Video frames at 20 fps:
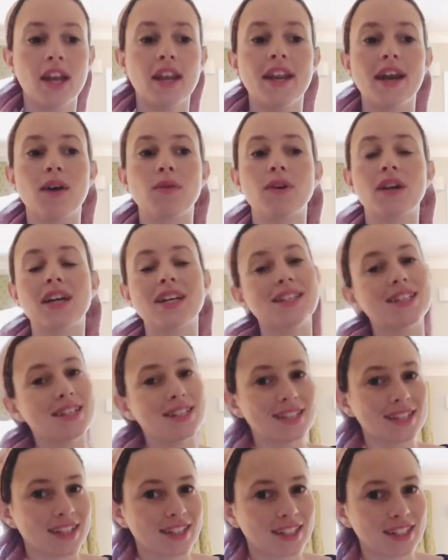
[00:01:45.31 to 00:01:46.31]
Now, when I say
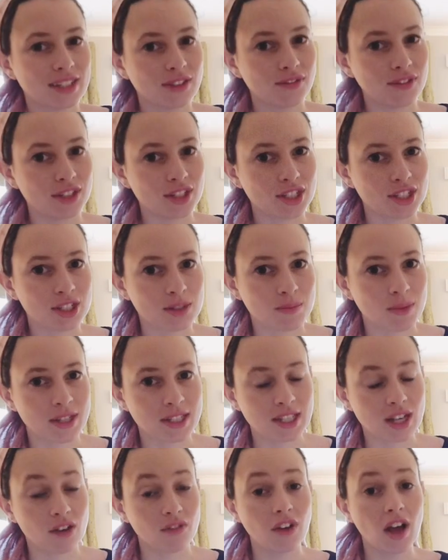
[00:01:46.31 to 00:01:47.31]
selecting the finishes
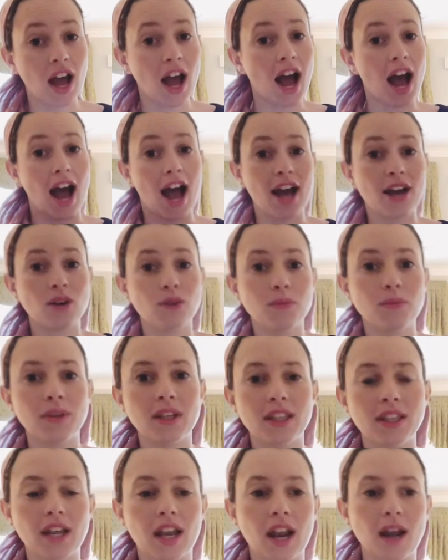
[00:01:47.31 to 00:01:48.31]
myself, I don't
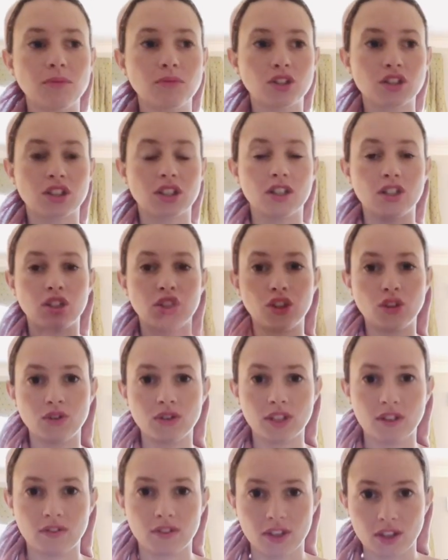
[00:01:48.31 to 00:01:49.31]
mean that I'm just going to
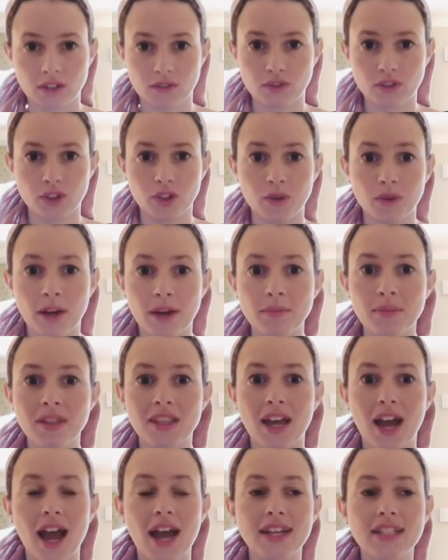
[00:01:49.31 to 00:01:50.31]
choose everything for you. I mean
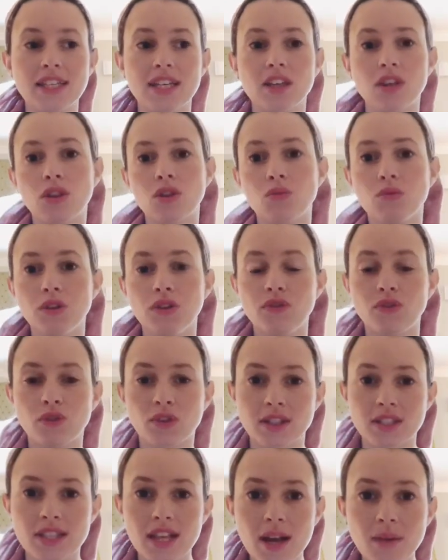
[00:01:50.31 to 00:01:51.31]
that I take
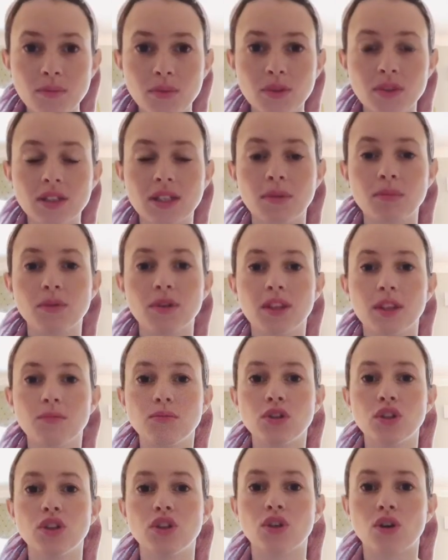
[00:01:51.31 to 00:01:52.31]
3-4 samples and bring them
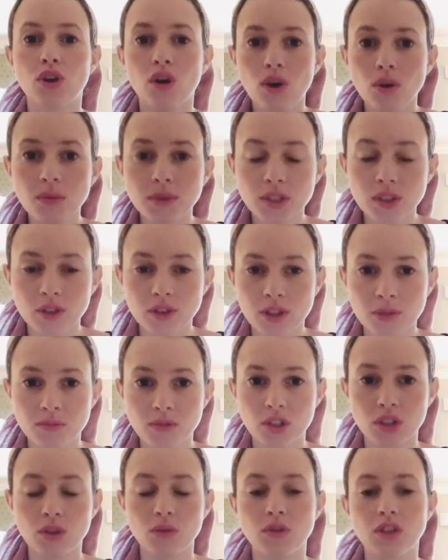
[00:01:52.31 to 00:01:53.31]
to your home and show them
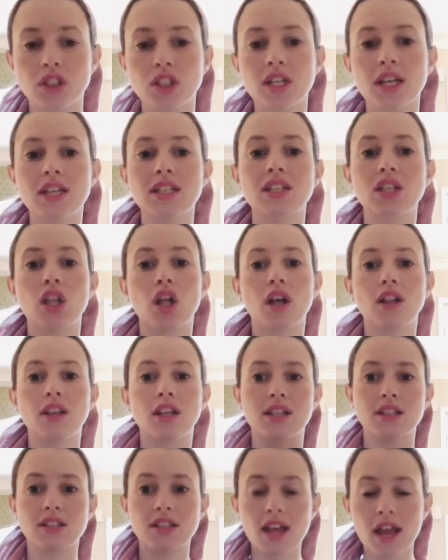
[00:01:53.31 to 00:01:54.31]
to you, which takes a lot
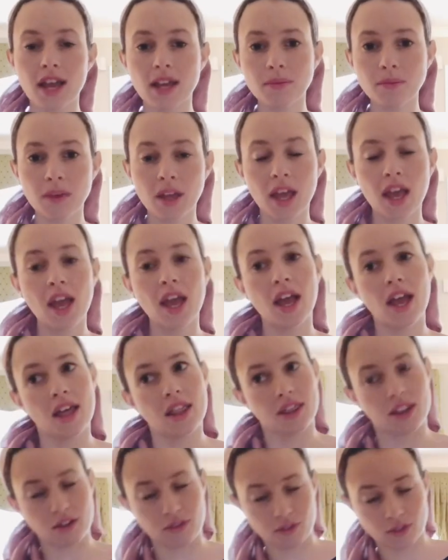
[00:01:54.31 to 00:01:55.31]
less time,
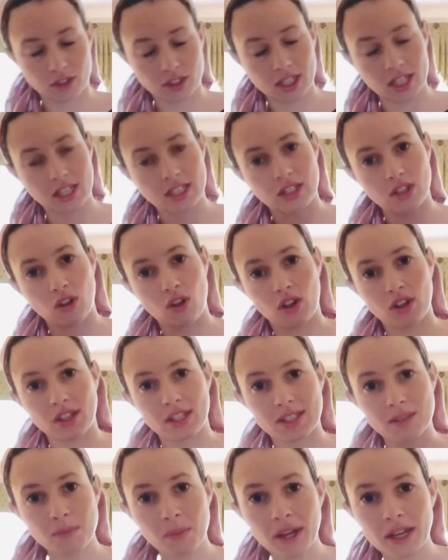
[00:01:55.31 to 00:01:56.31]
therefore takes a lot
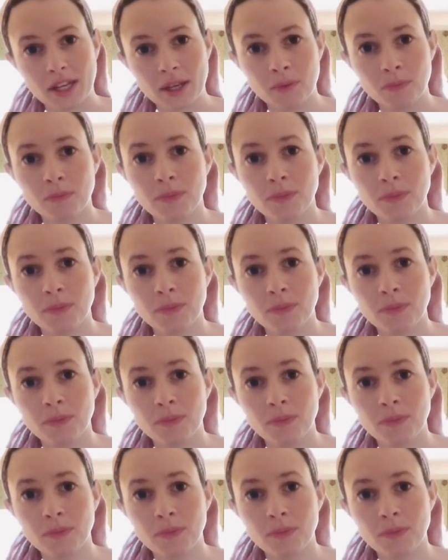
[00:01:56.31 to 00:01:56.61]
less money.